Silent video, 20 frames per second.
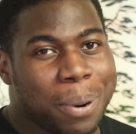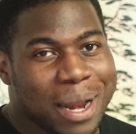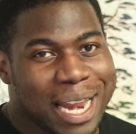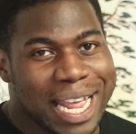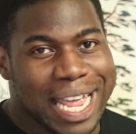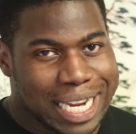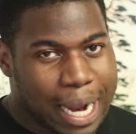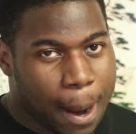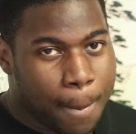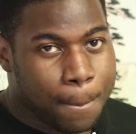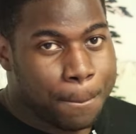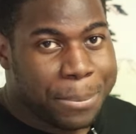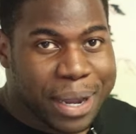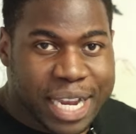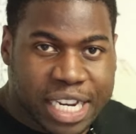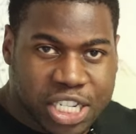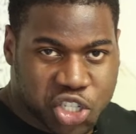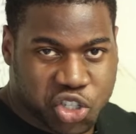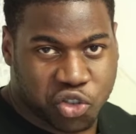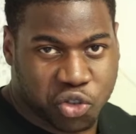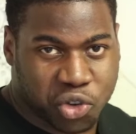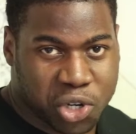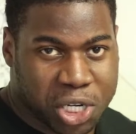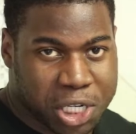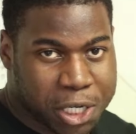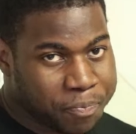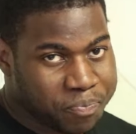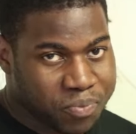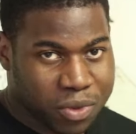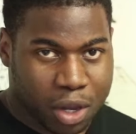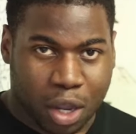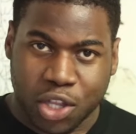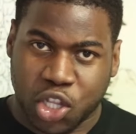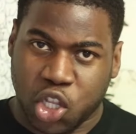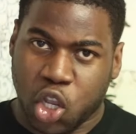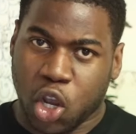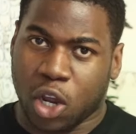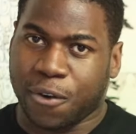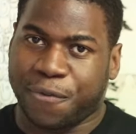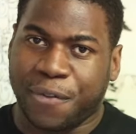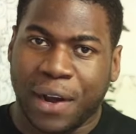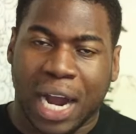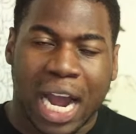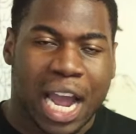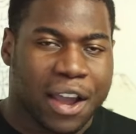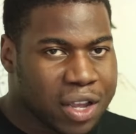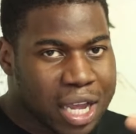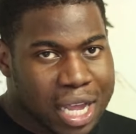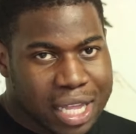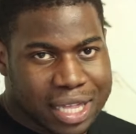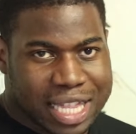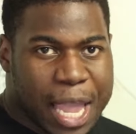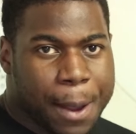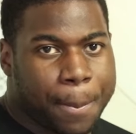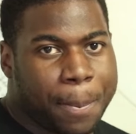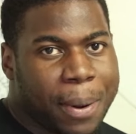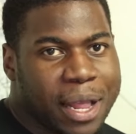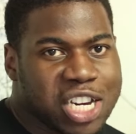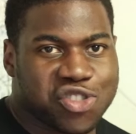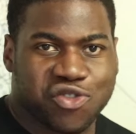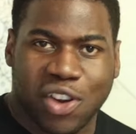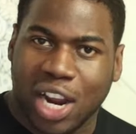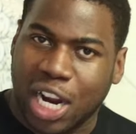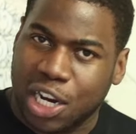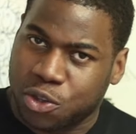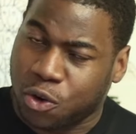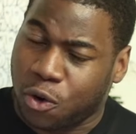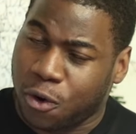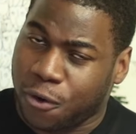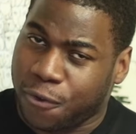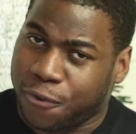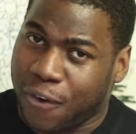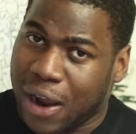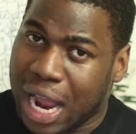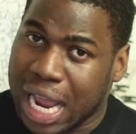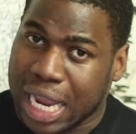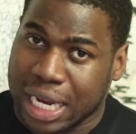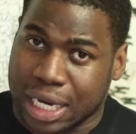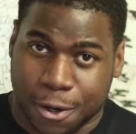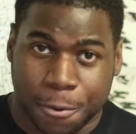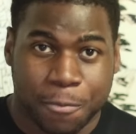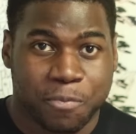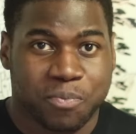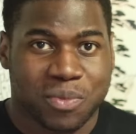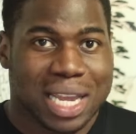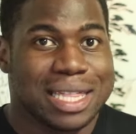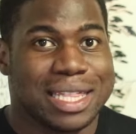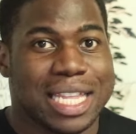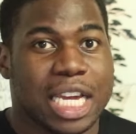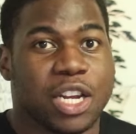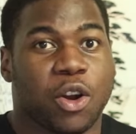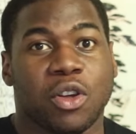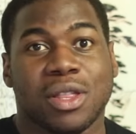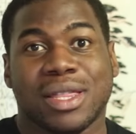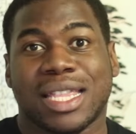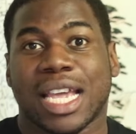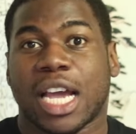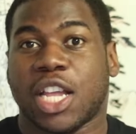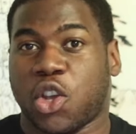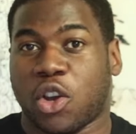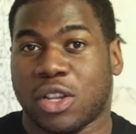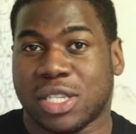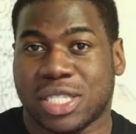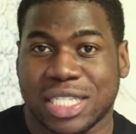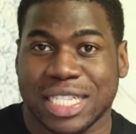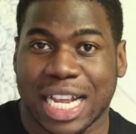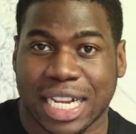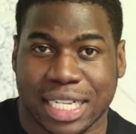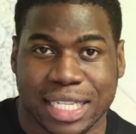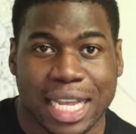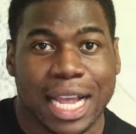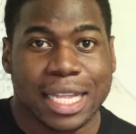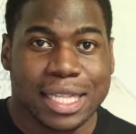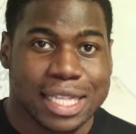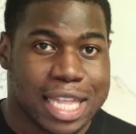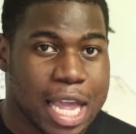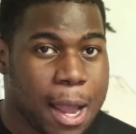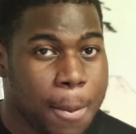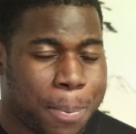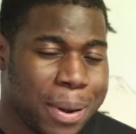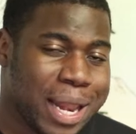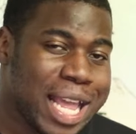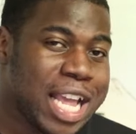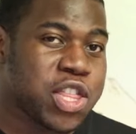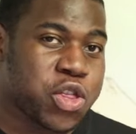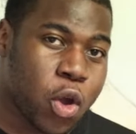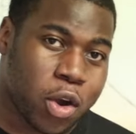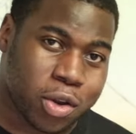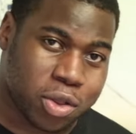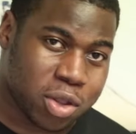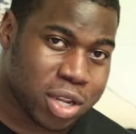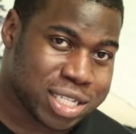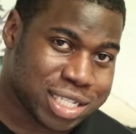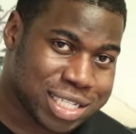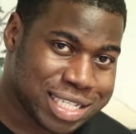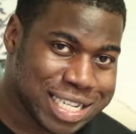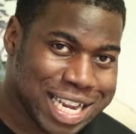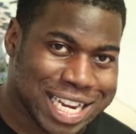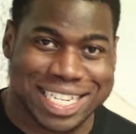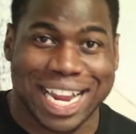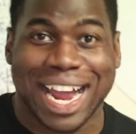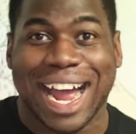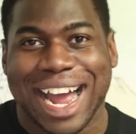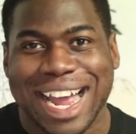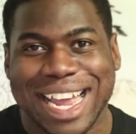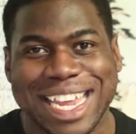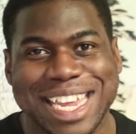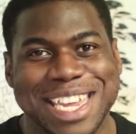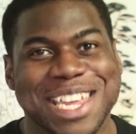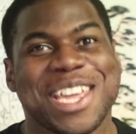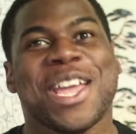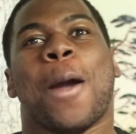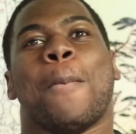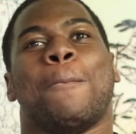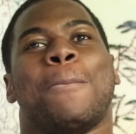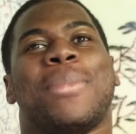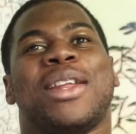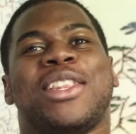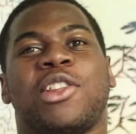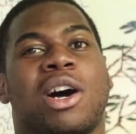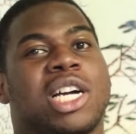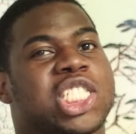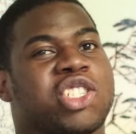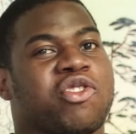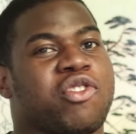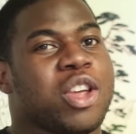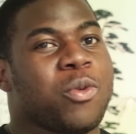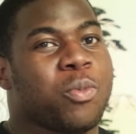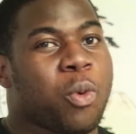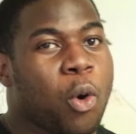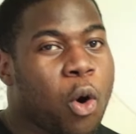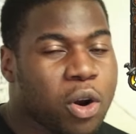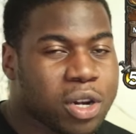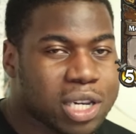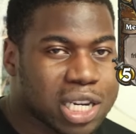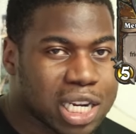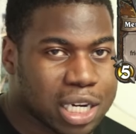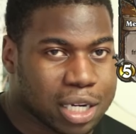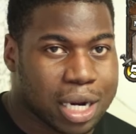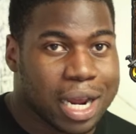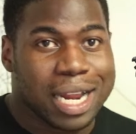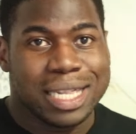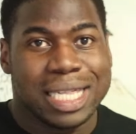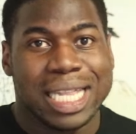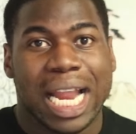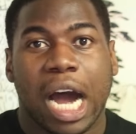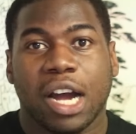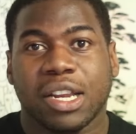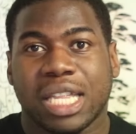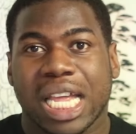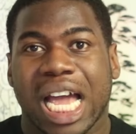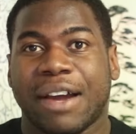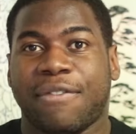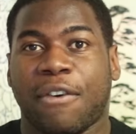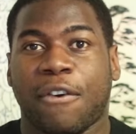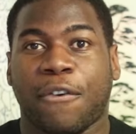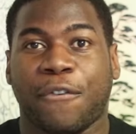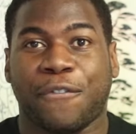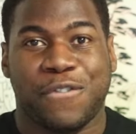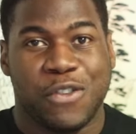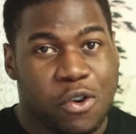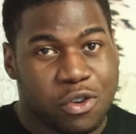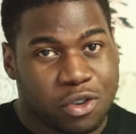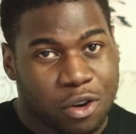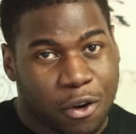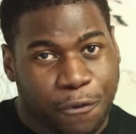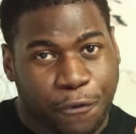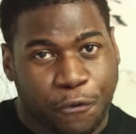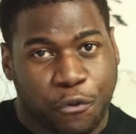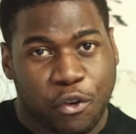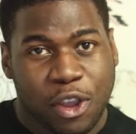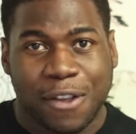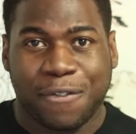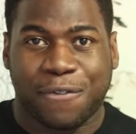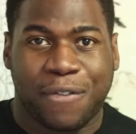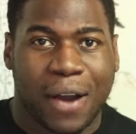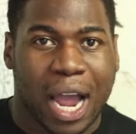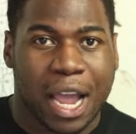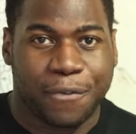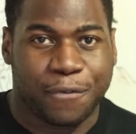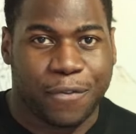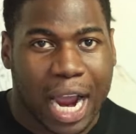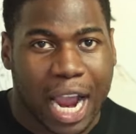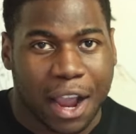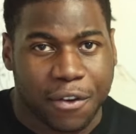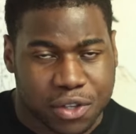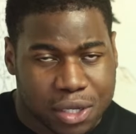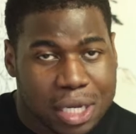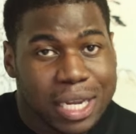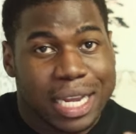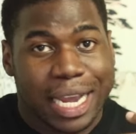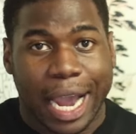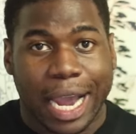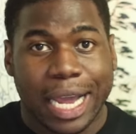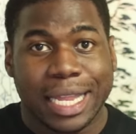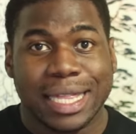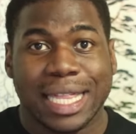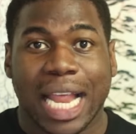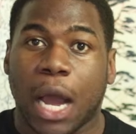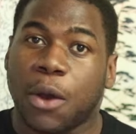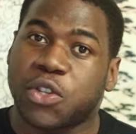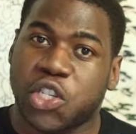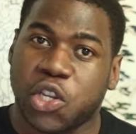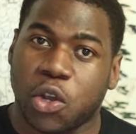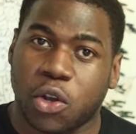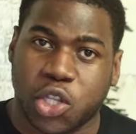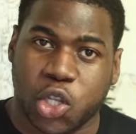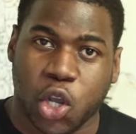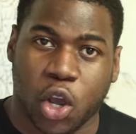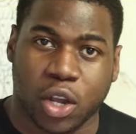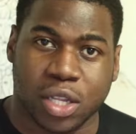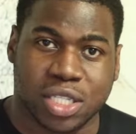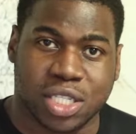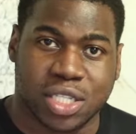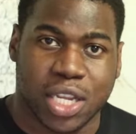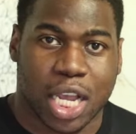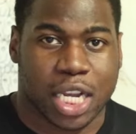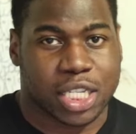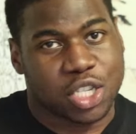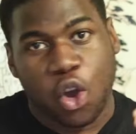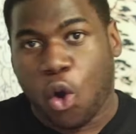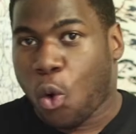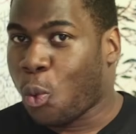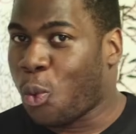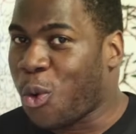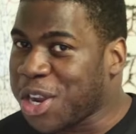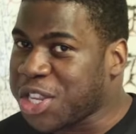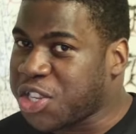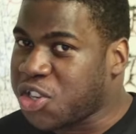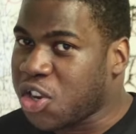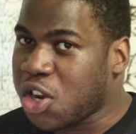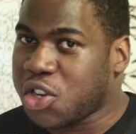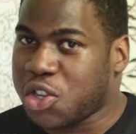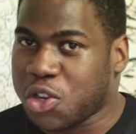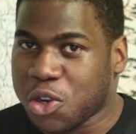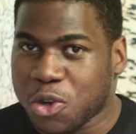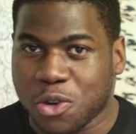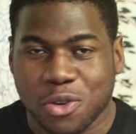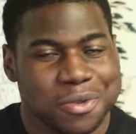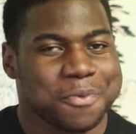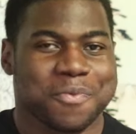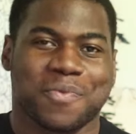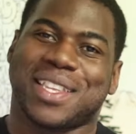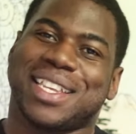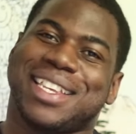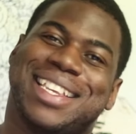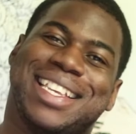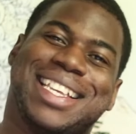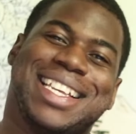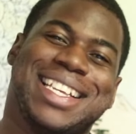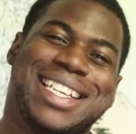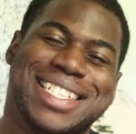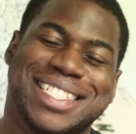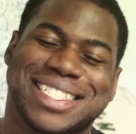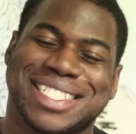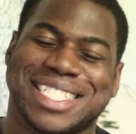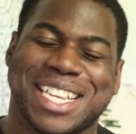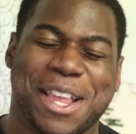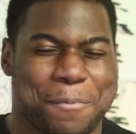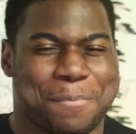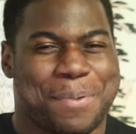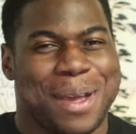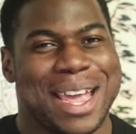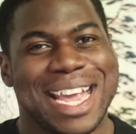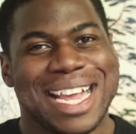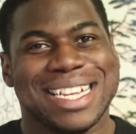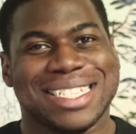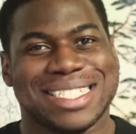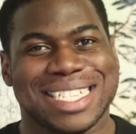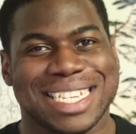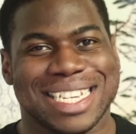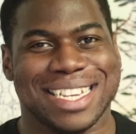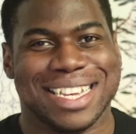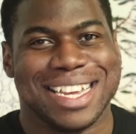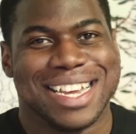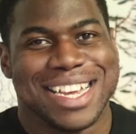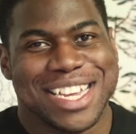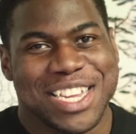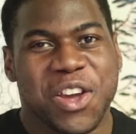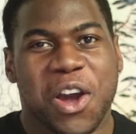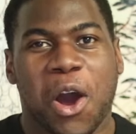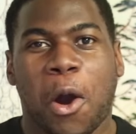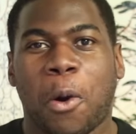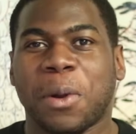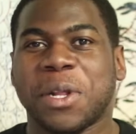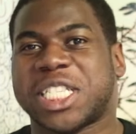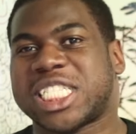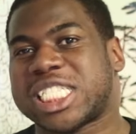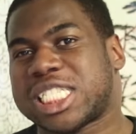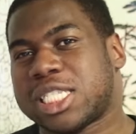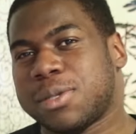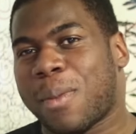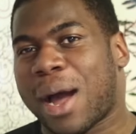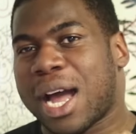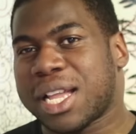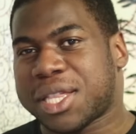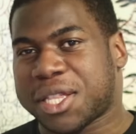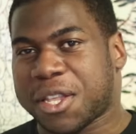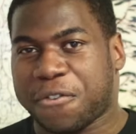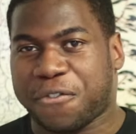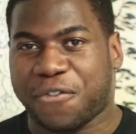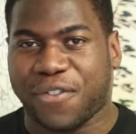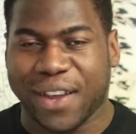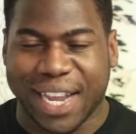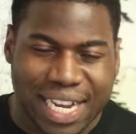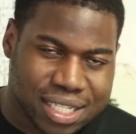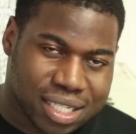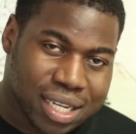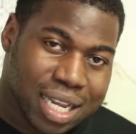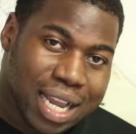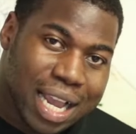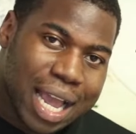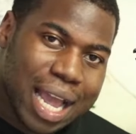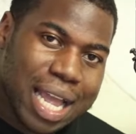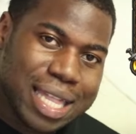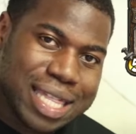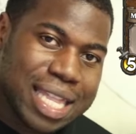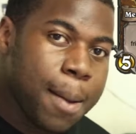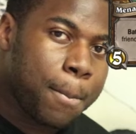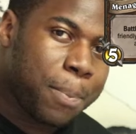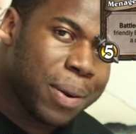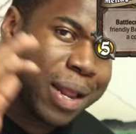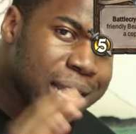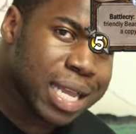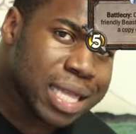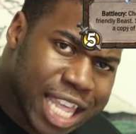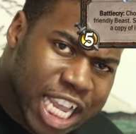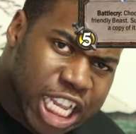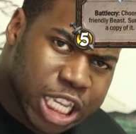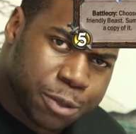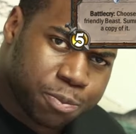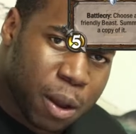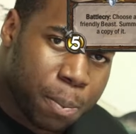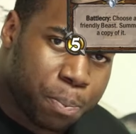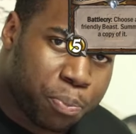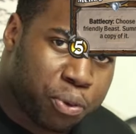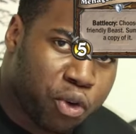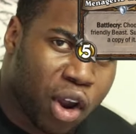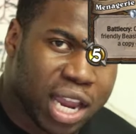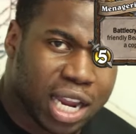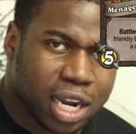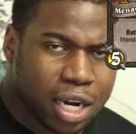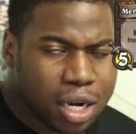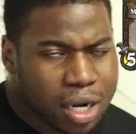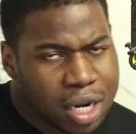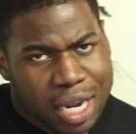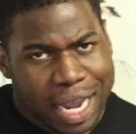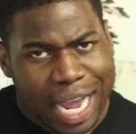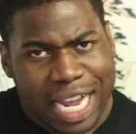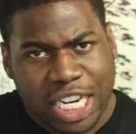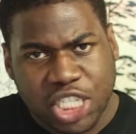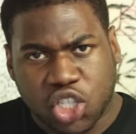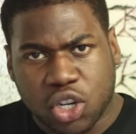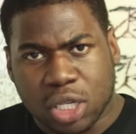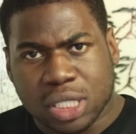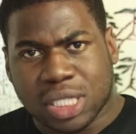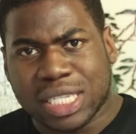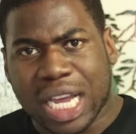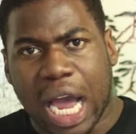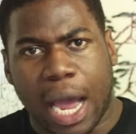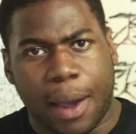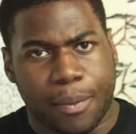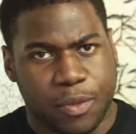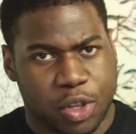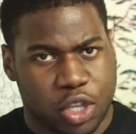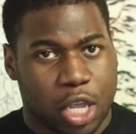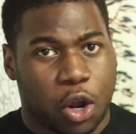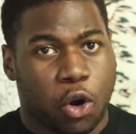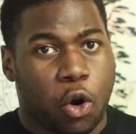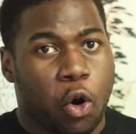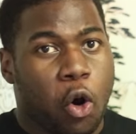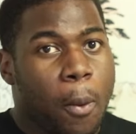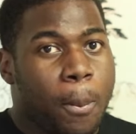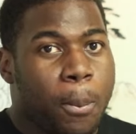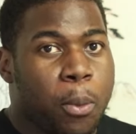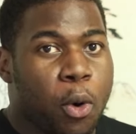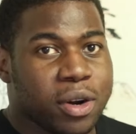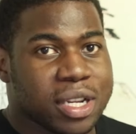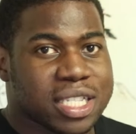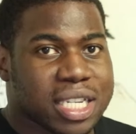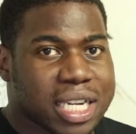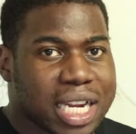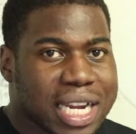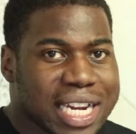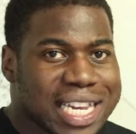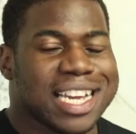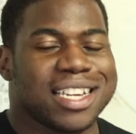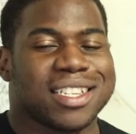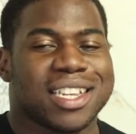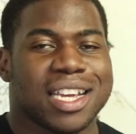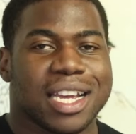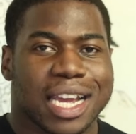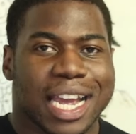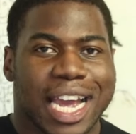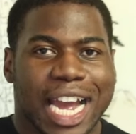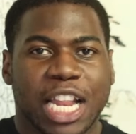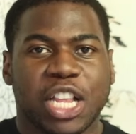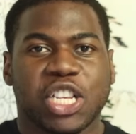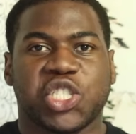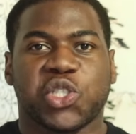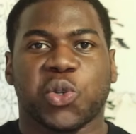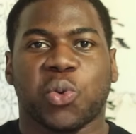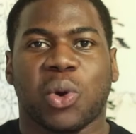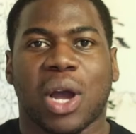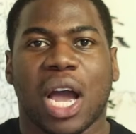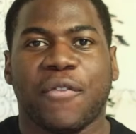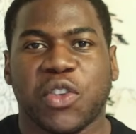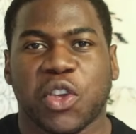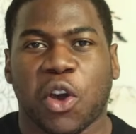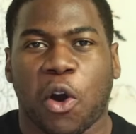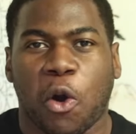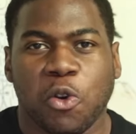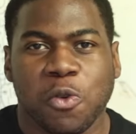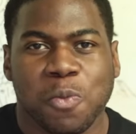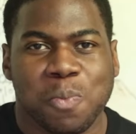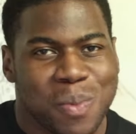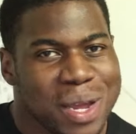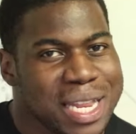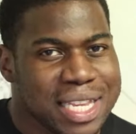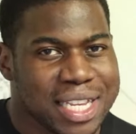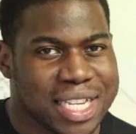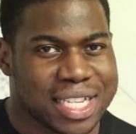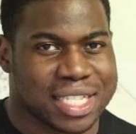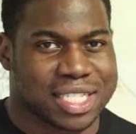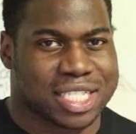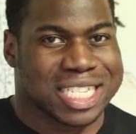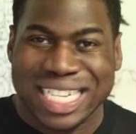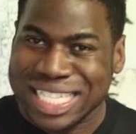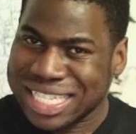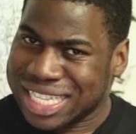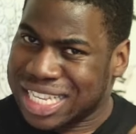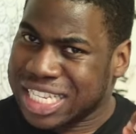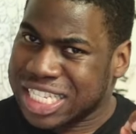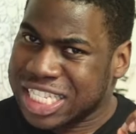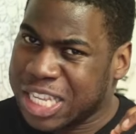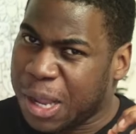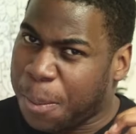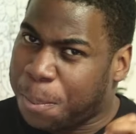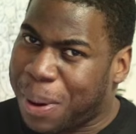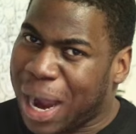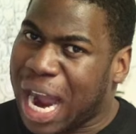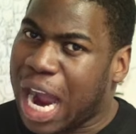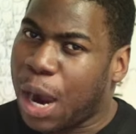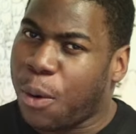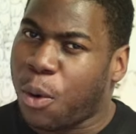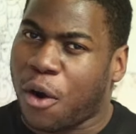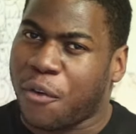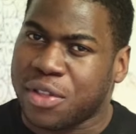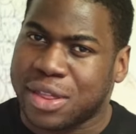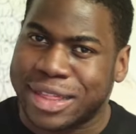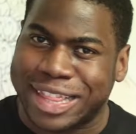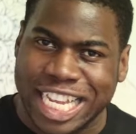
playing a Beast Druid. On turn 5, they play Strangletorn Figer. And then on their turn 6, they play Dr. 6, i.e. Menagerie Warden. Now they have a field of 3 5/5s, and now it's your turn 6. What do? Easy peasy. You Holy Smite their face and then play Desperate Prayer and Shazam. The whole board is cleared and you still have your own minions. This is the power of